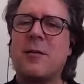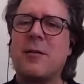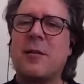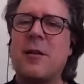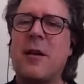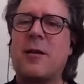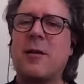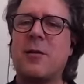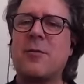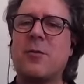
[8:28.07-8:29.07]
and, and
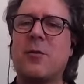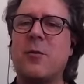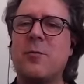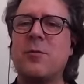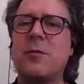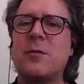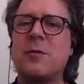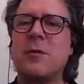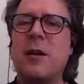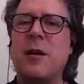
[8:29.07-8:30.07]
hacking into your
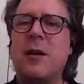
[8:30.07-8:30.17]
computers.